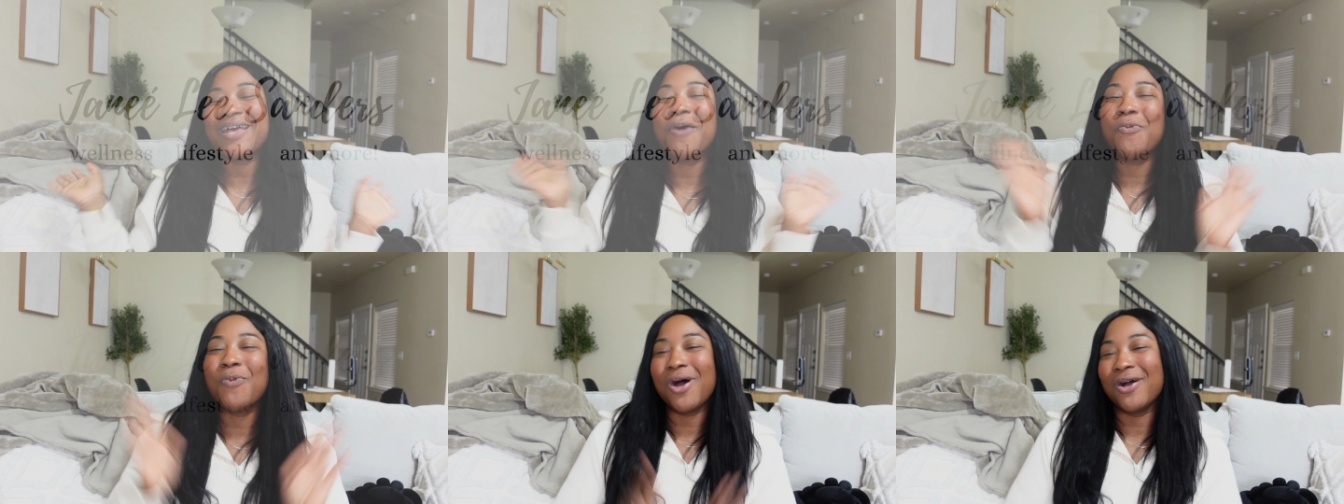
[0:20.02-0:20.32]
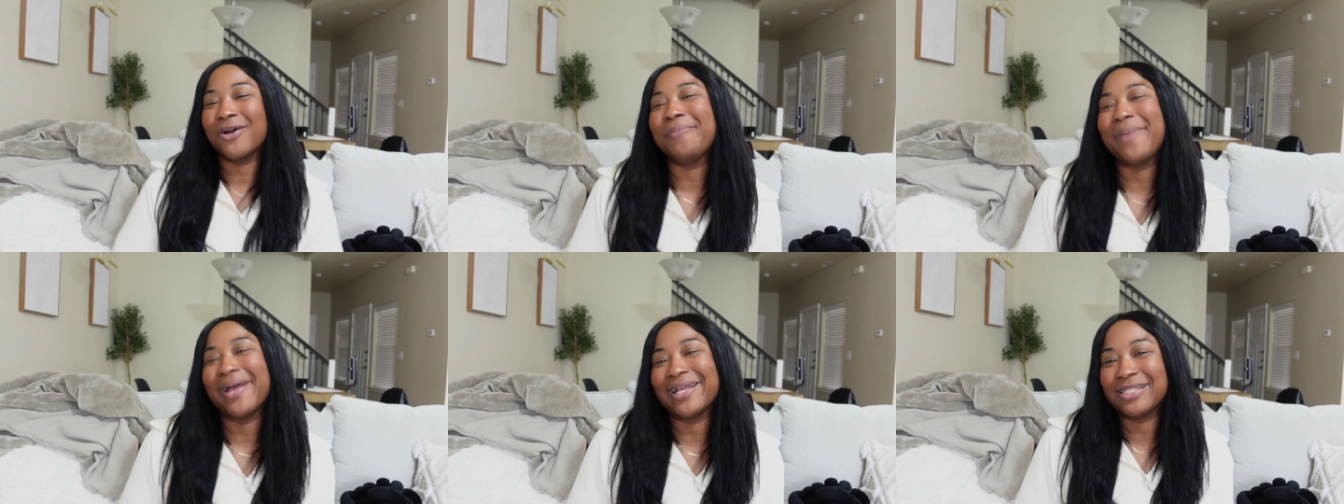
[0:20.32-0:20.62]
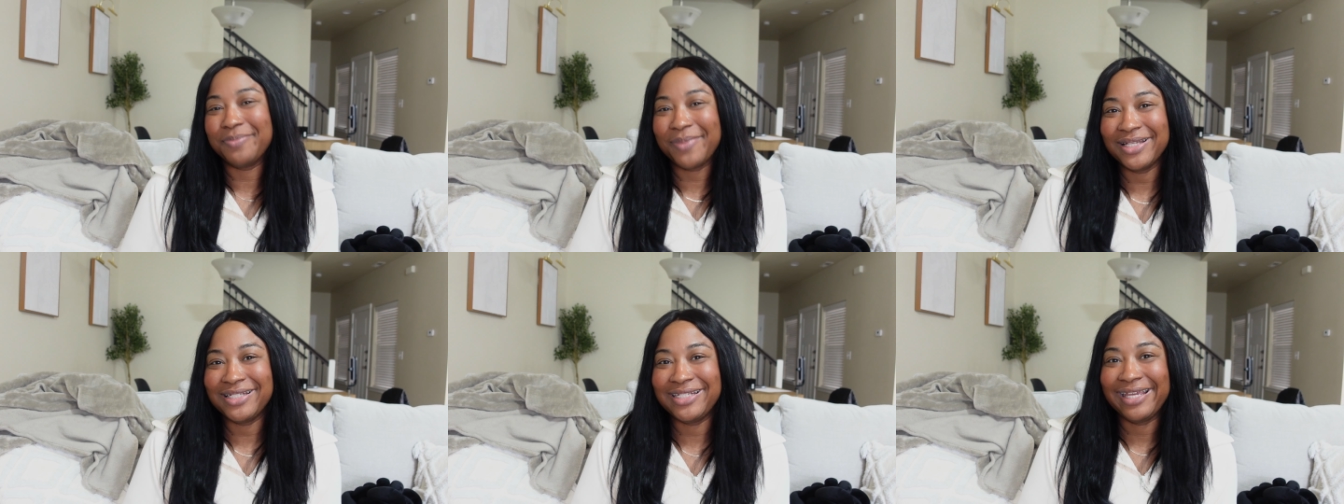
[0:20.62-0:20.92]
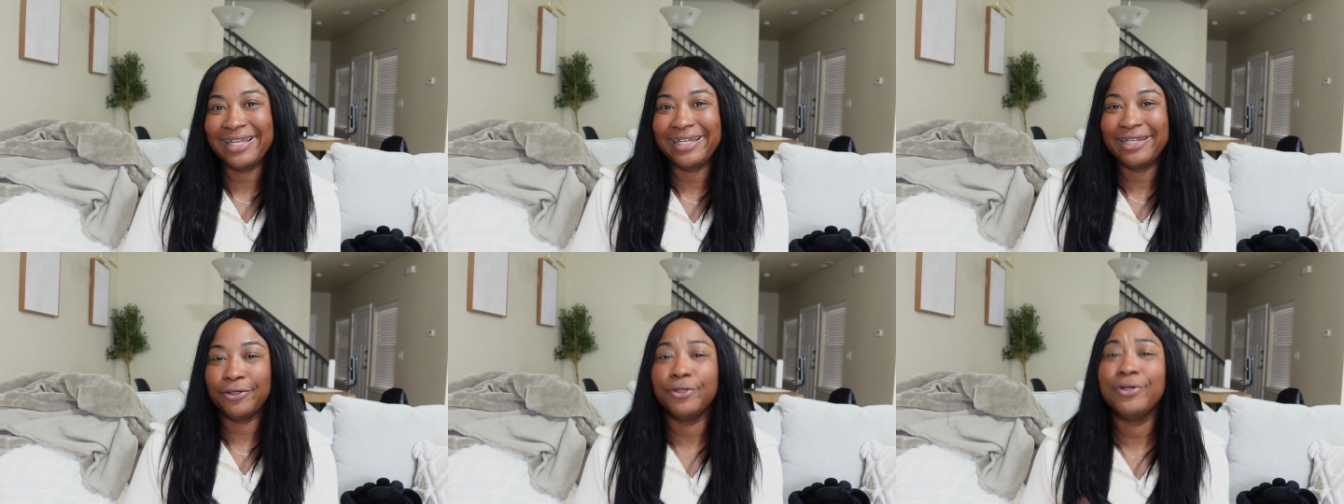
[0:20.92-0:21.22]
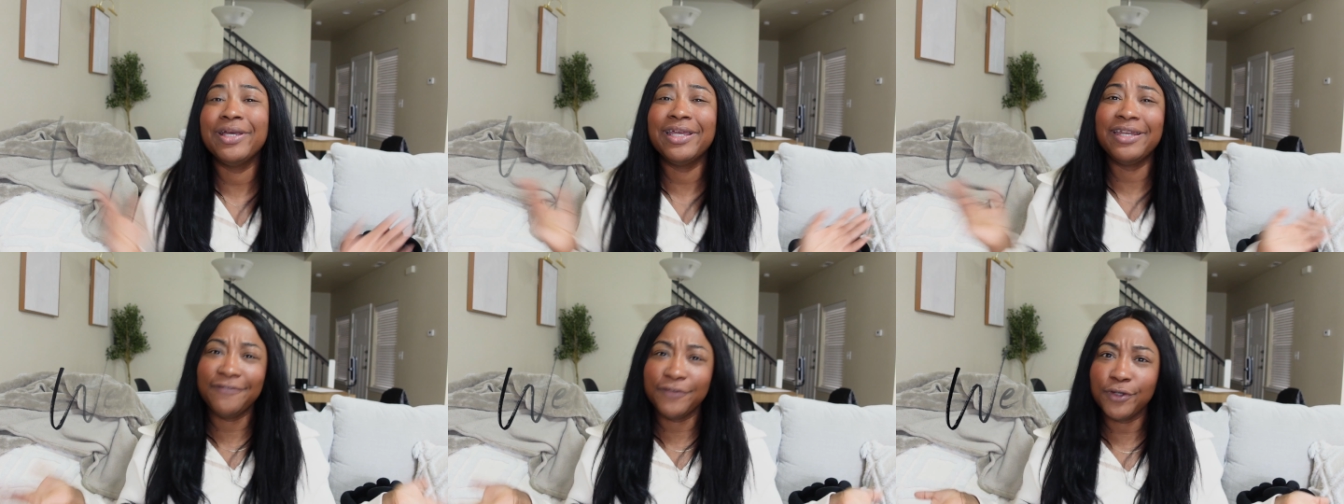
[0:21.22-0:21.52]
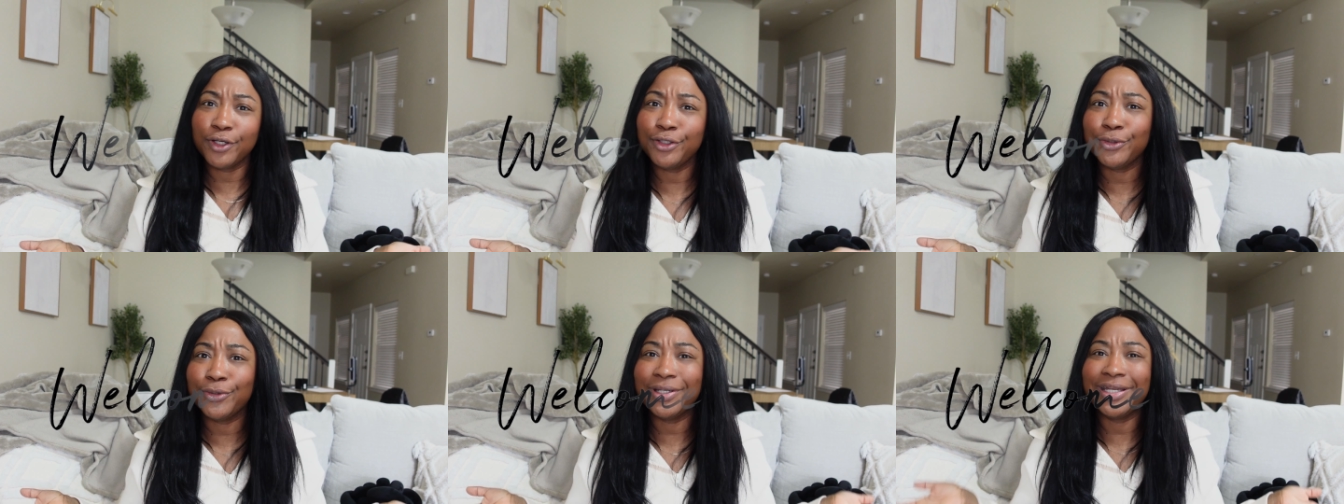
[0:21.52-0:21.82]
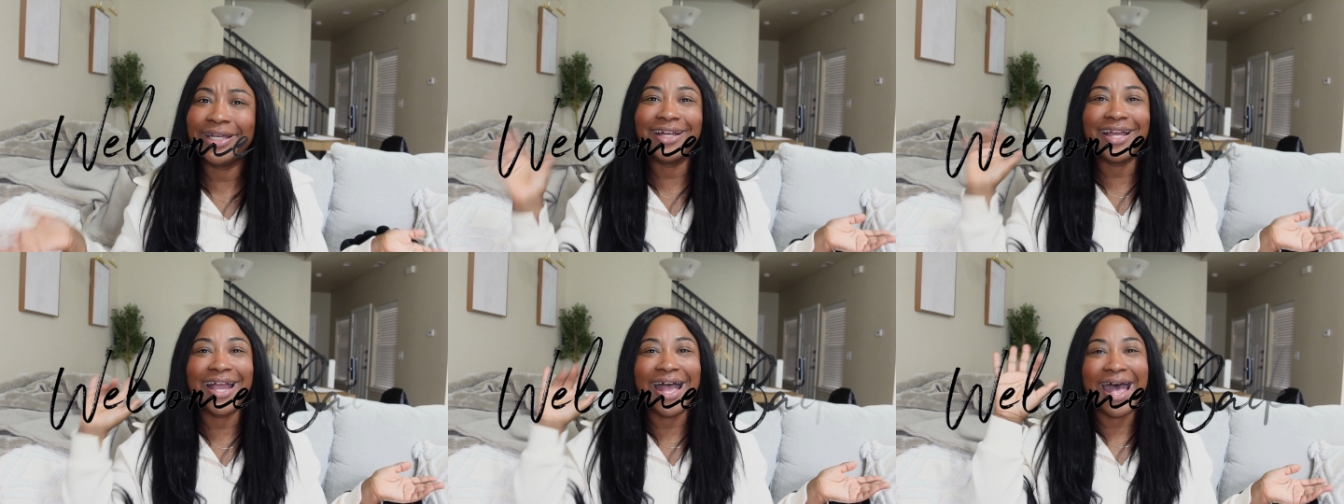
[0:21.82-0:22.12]
welcome back to my channel. And if you're new
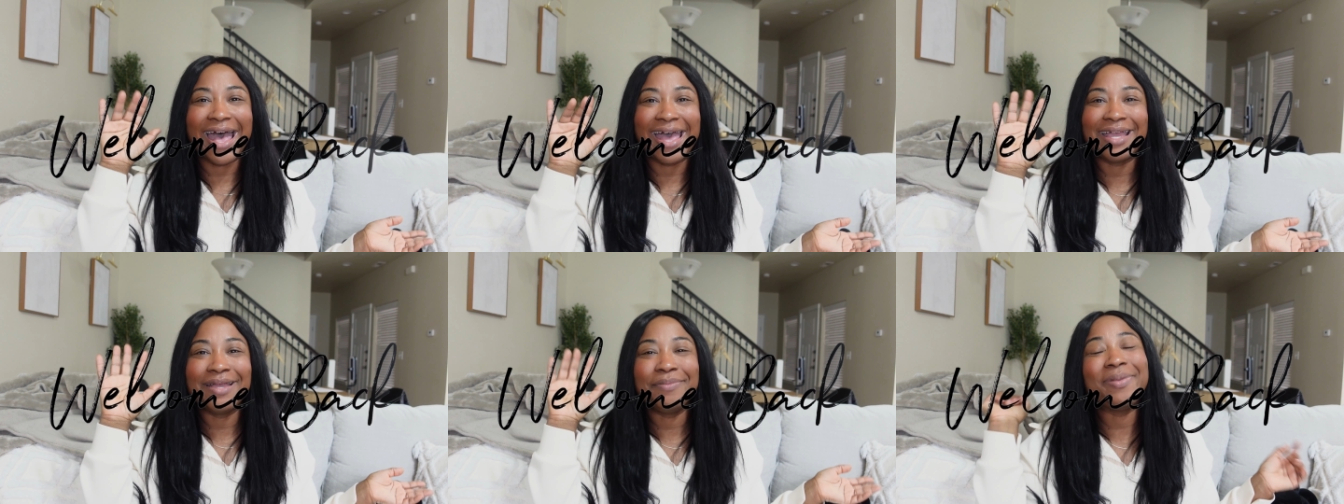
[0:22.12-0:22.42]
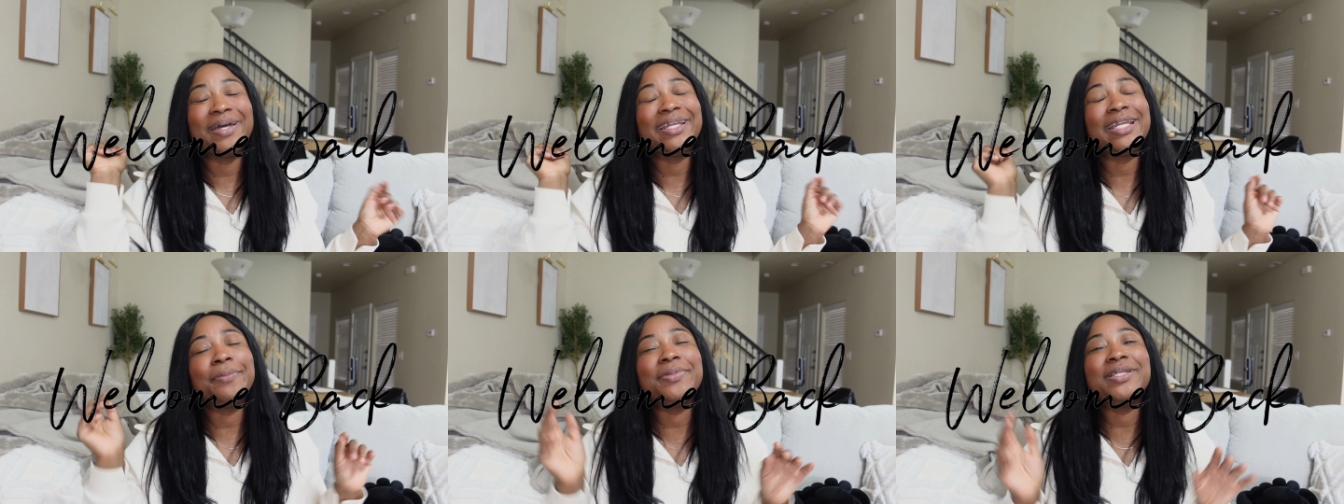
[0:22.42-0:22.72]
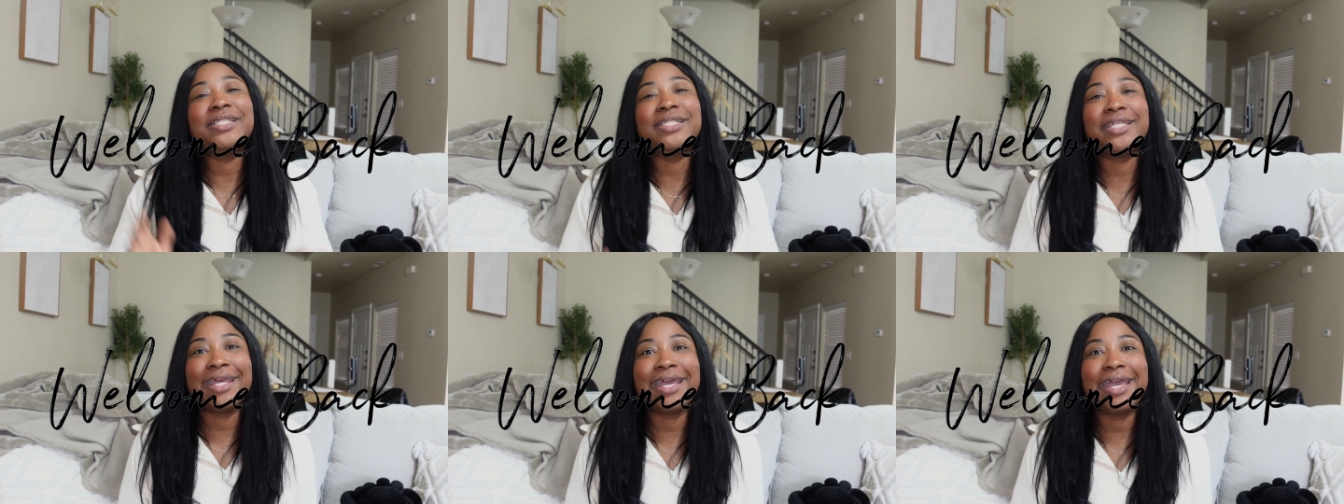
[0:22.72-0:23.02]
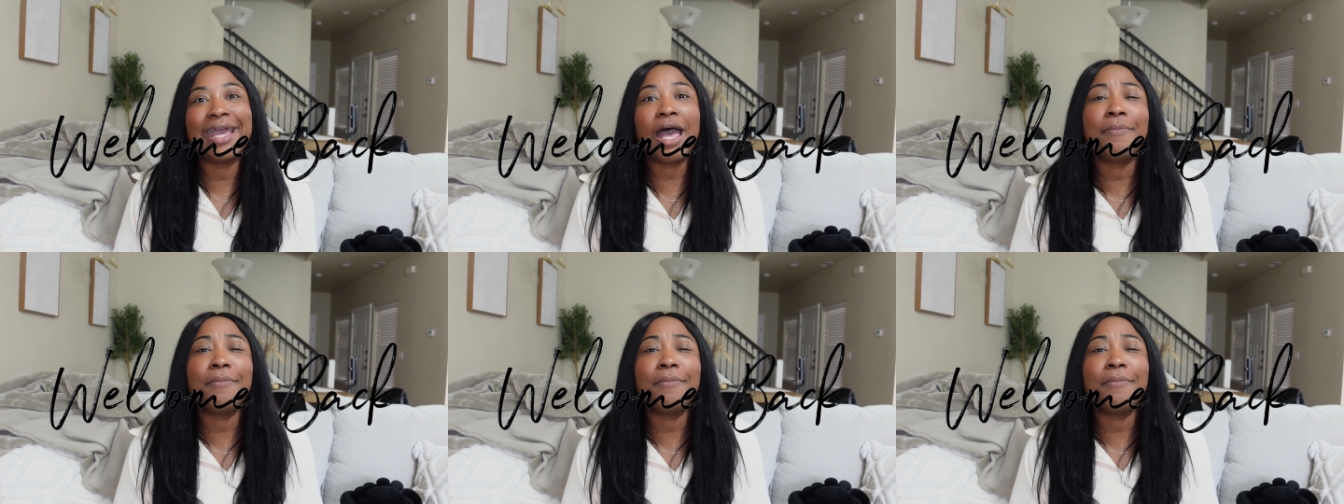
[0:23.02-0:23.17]
here, hi, my name is Janeé.